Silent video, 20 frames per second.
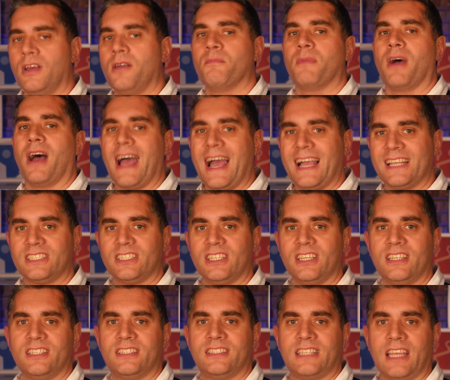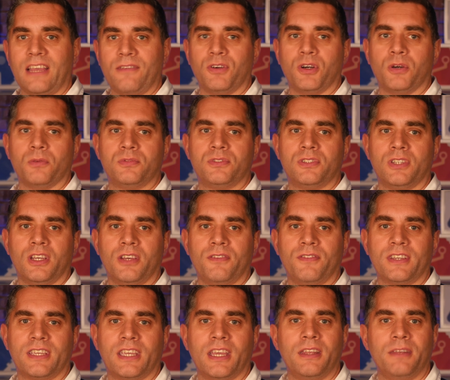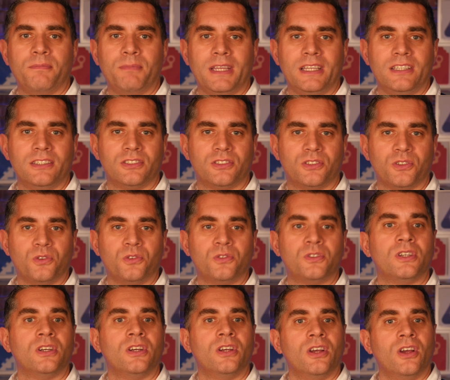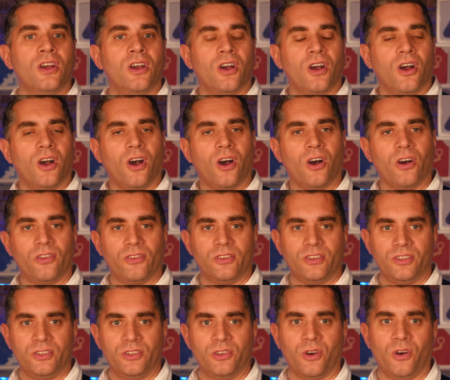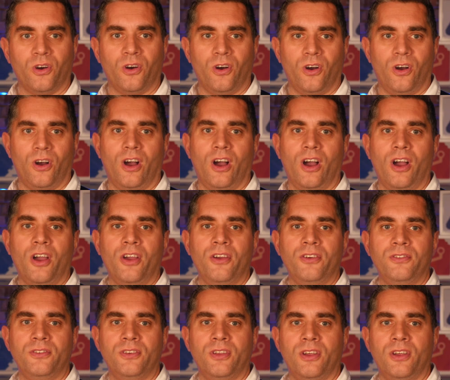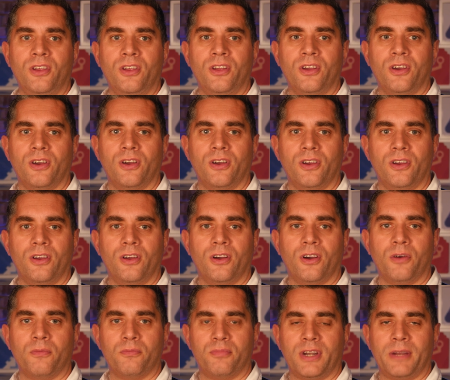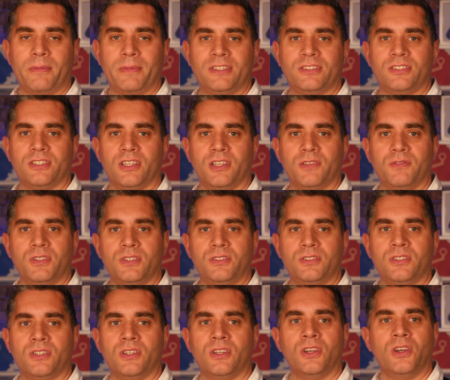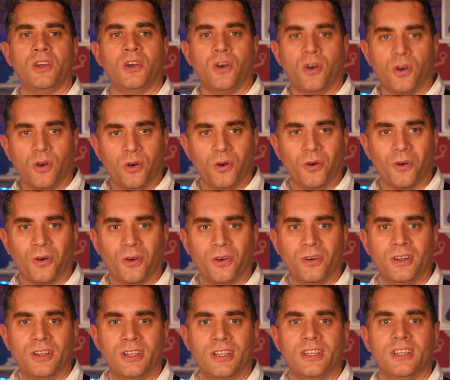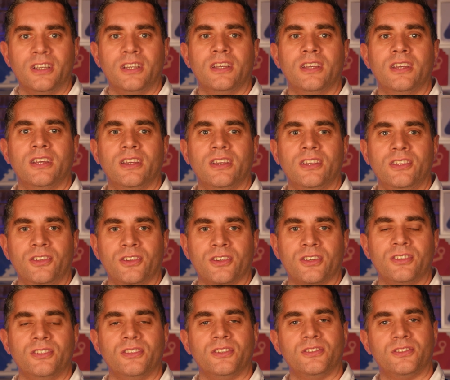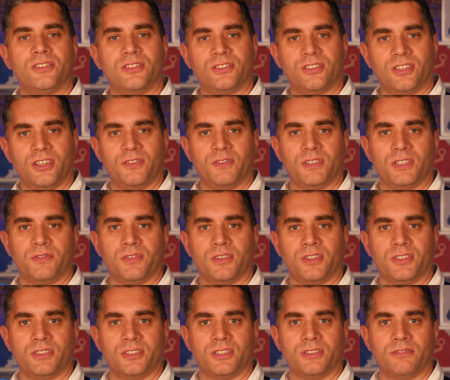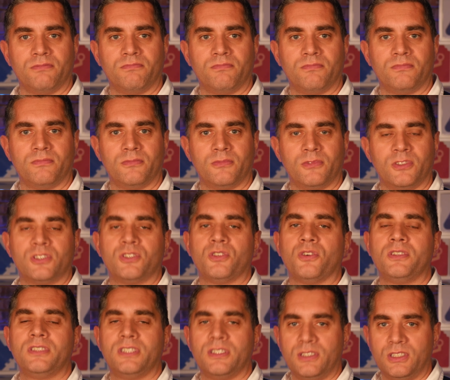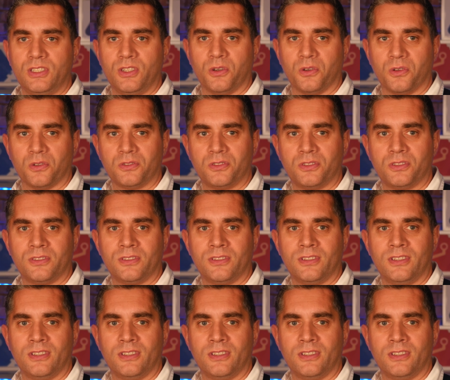but Azure DevOps Server can be installed on your own on-premise servers, or you can use the service version. The choice is yours.